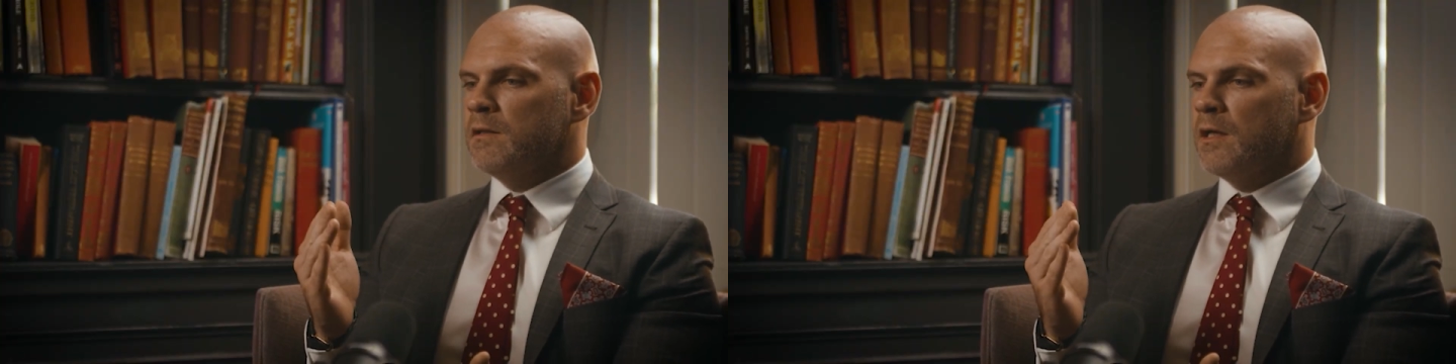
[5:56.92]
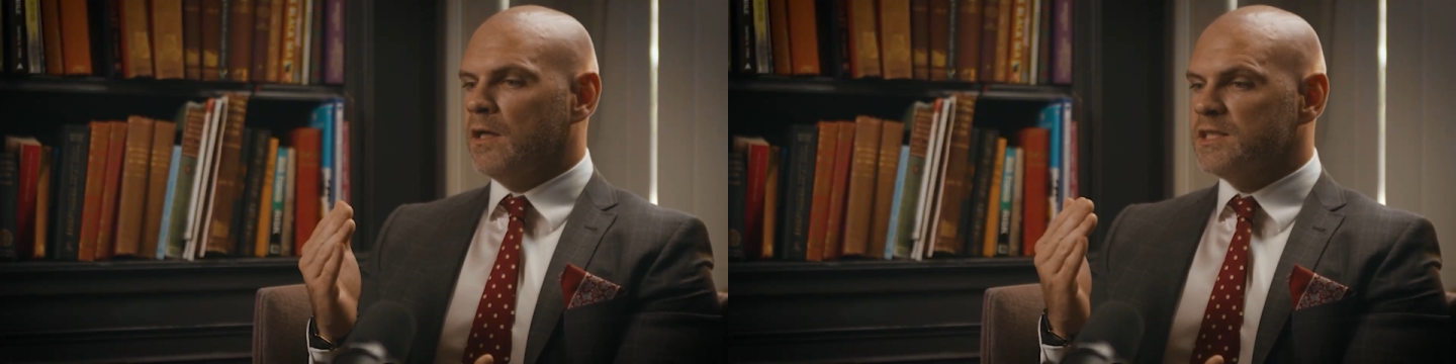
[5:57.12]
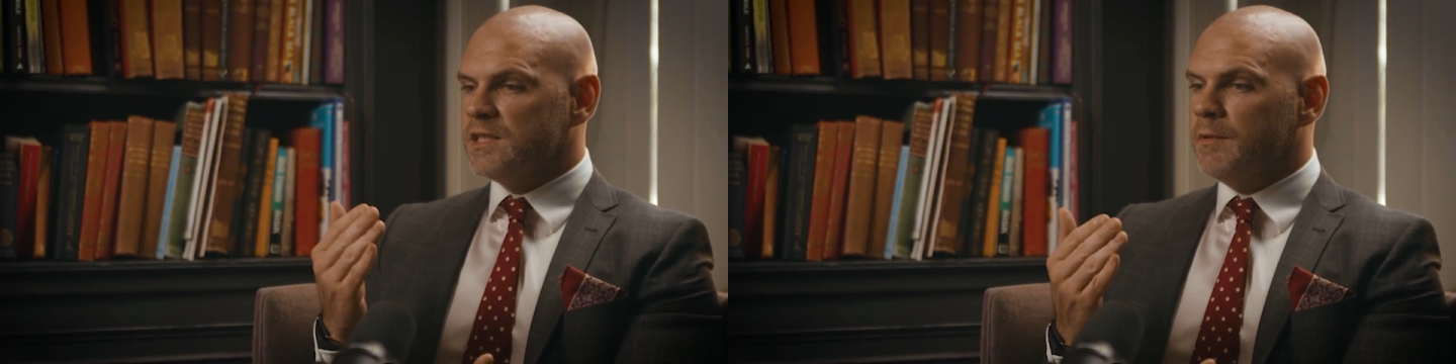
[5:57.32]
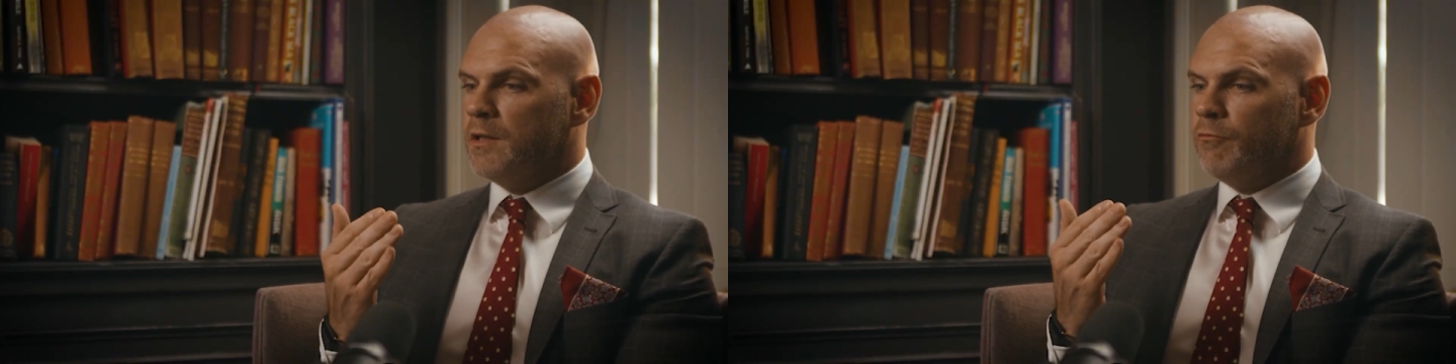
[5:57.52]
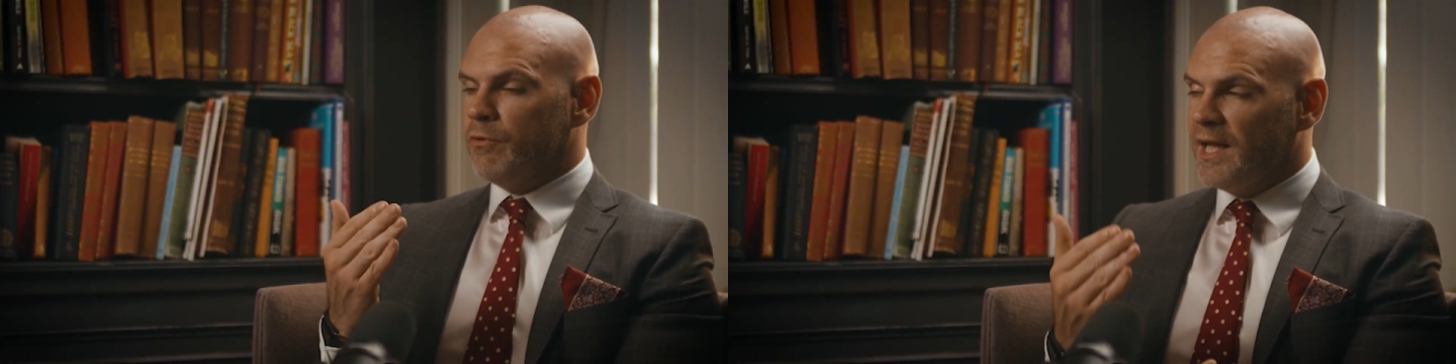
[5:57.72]

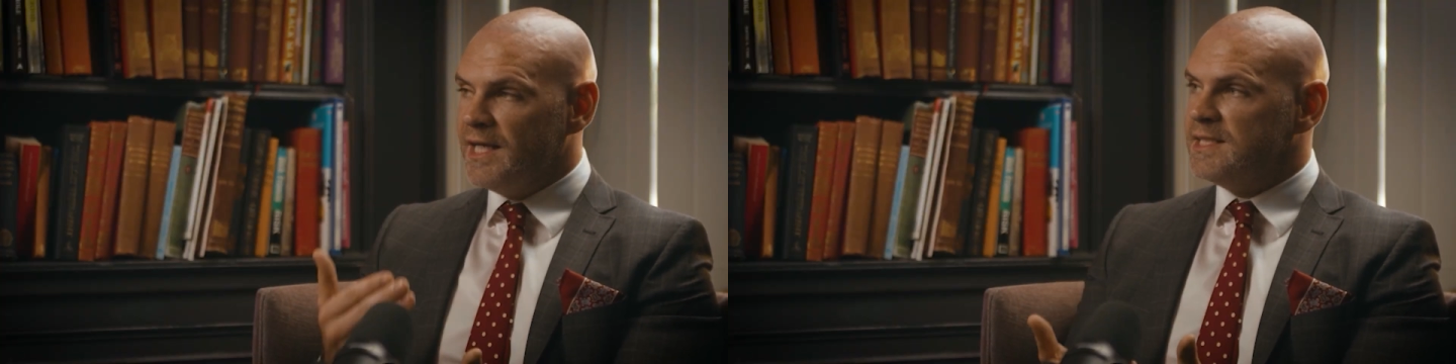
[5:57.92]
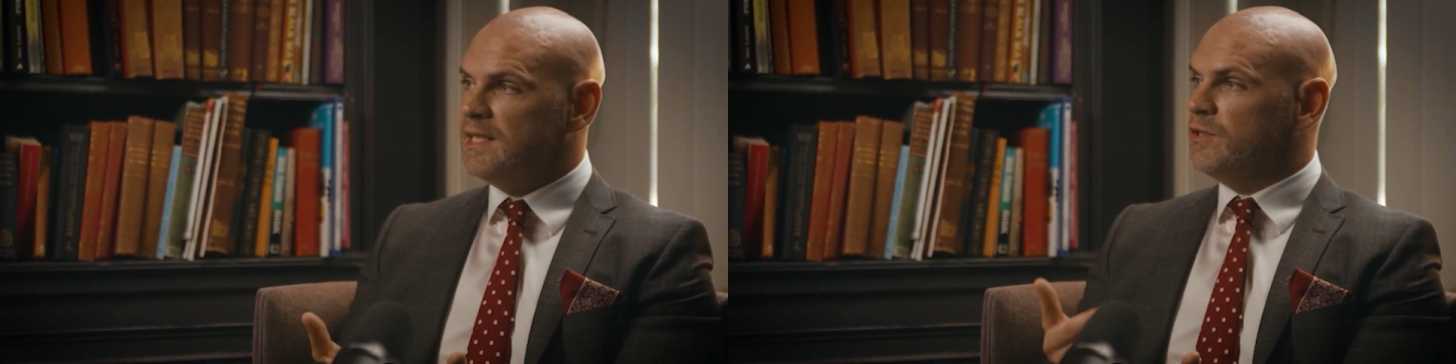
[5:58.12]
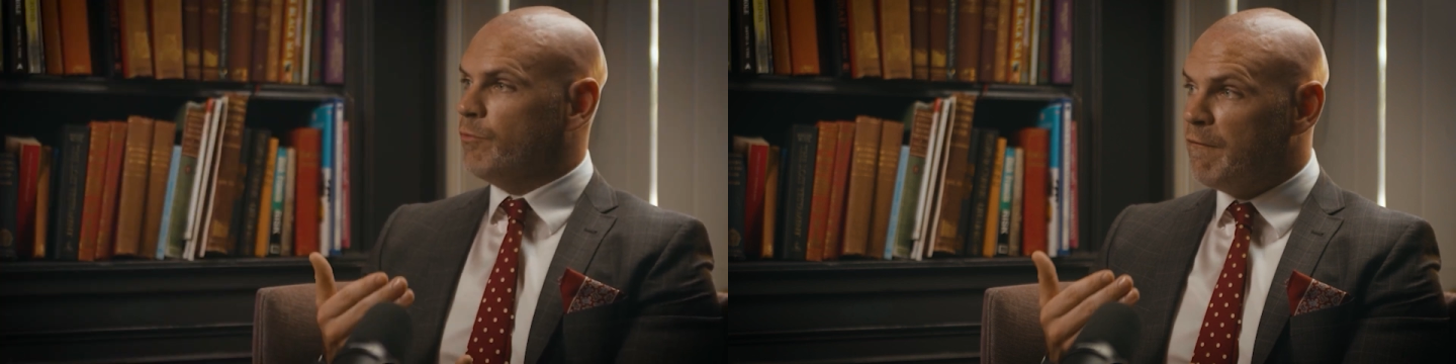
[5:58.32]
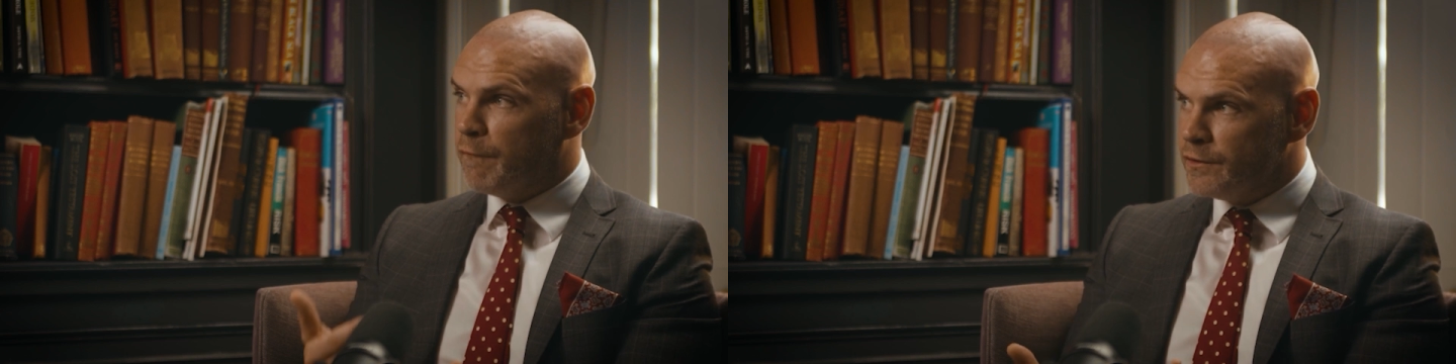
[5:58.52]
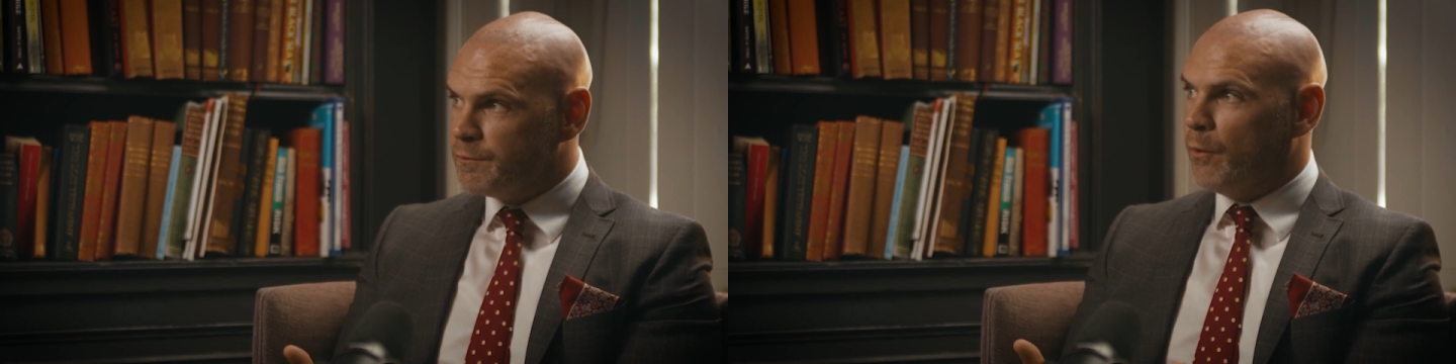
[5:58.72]
customer related,
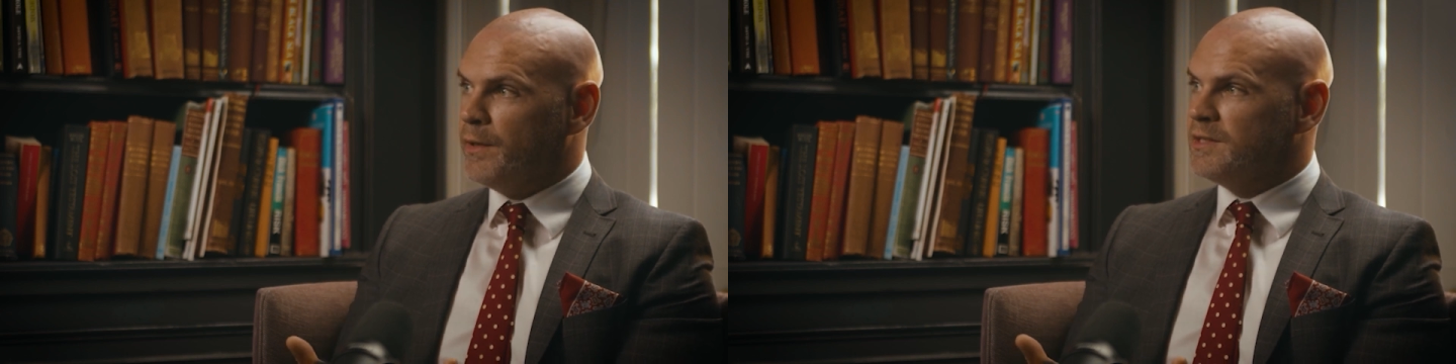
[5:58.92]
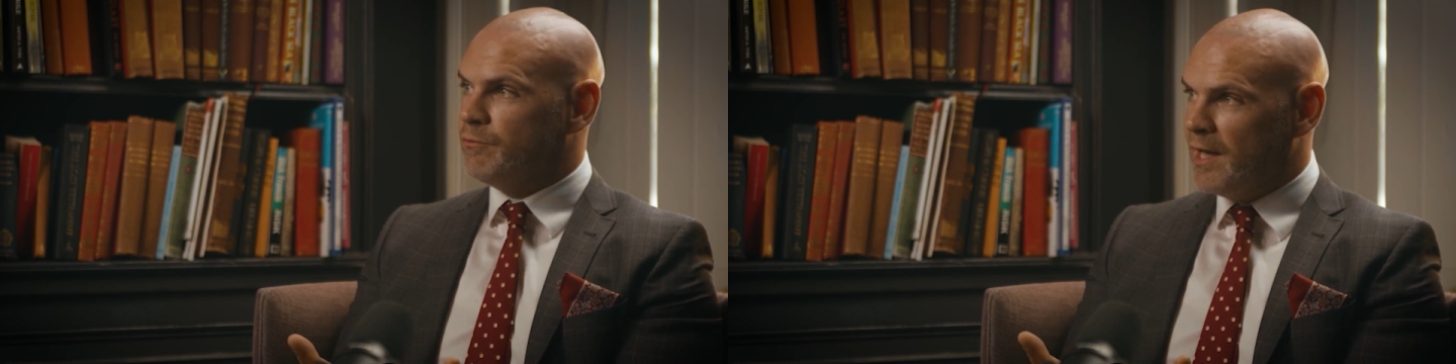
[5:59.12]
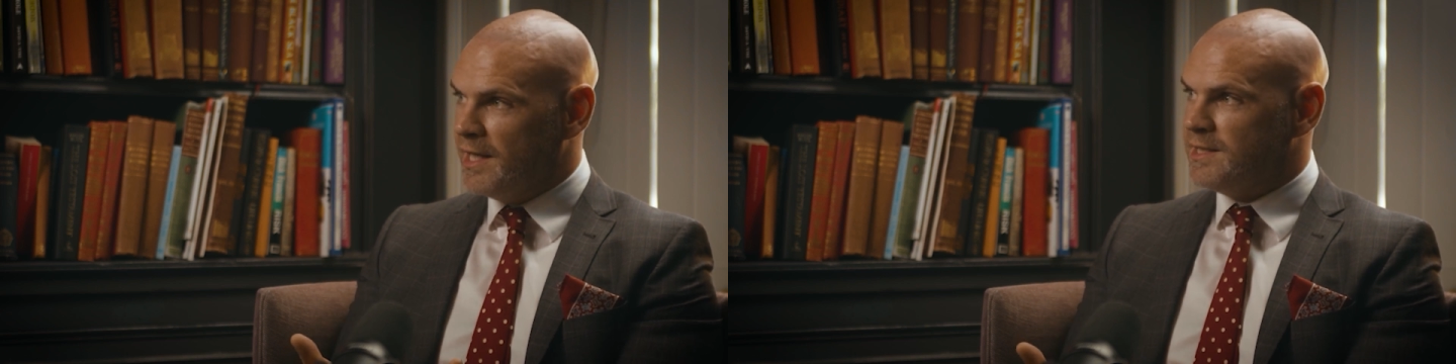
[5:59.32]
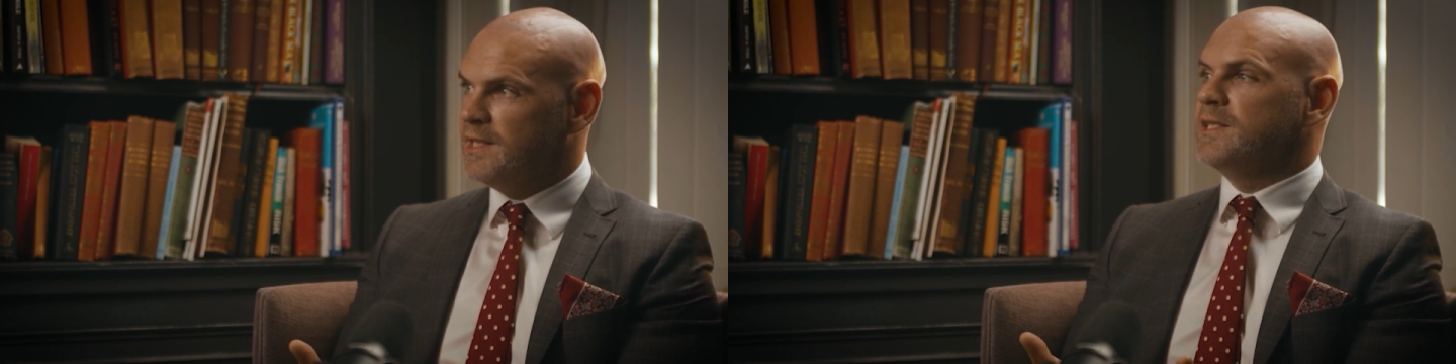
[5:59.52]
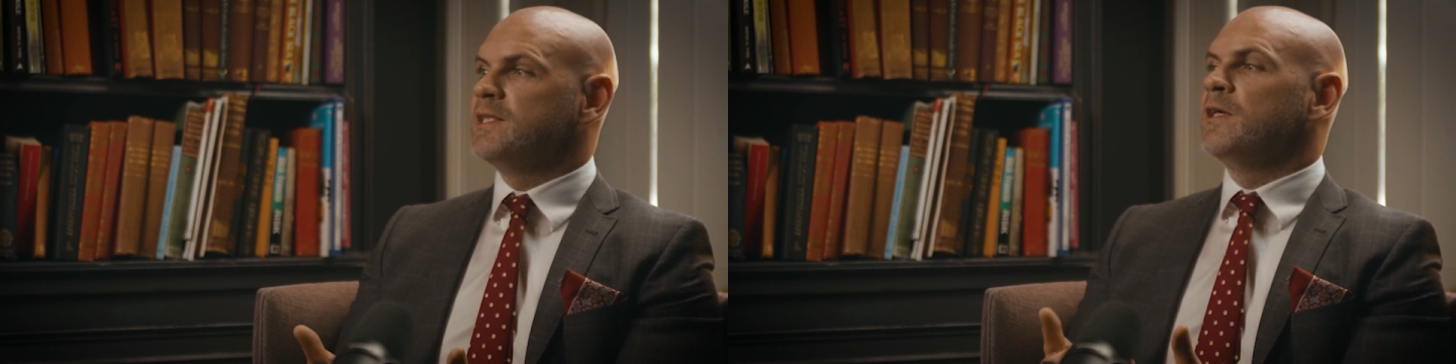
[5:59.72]
reference point
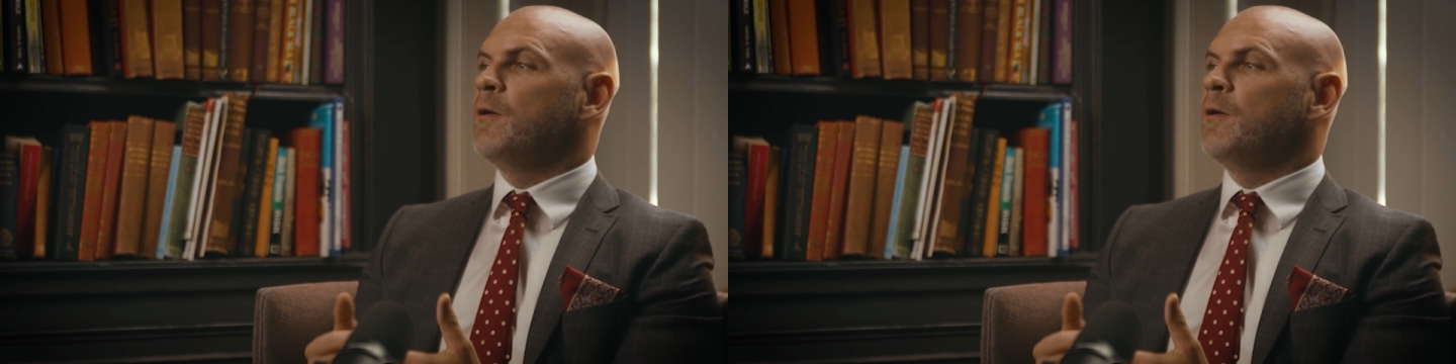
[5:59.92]
related